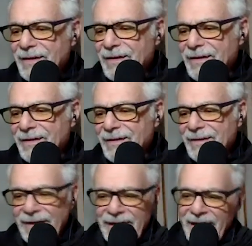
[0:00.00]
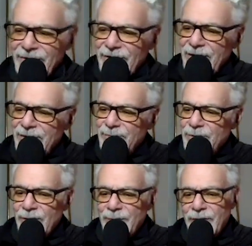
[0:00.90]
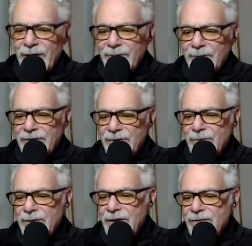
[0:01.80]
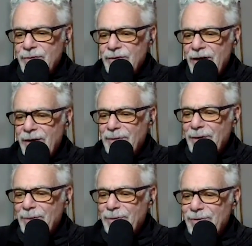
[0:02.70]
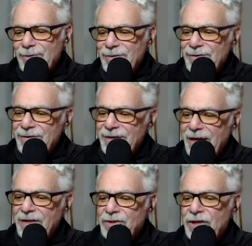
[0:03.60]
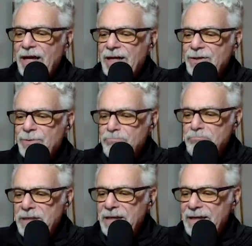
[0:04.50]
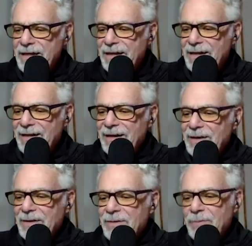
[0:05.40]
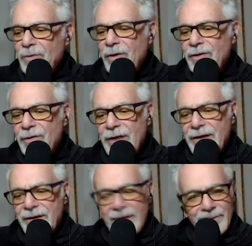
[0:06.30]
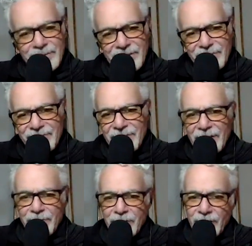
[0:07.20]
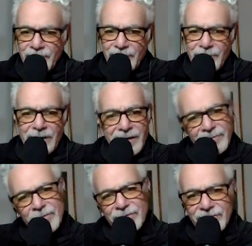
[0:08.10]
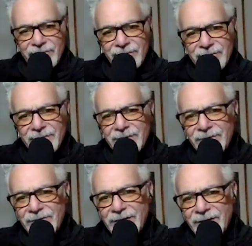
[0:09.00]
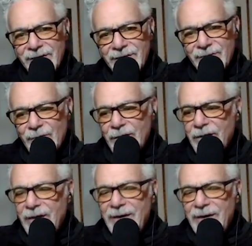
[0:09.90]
Uh, I can't change them, so I pray, bless them with nice retirement opportunities, and change me but while you're at it, help them not blow up the planet, which is a, a good idea as well.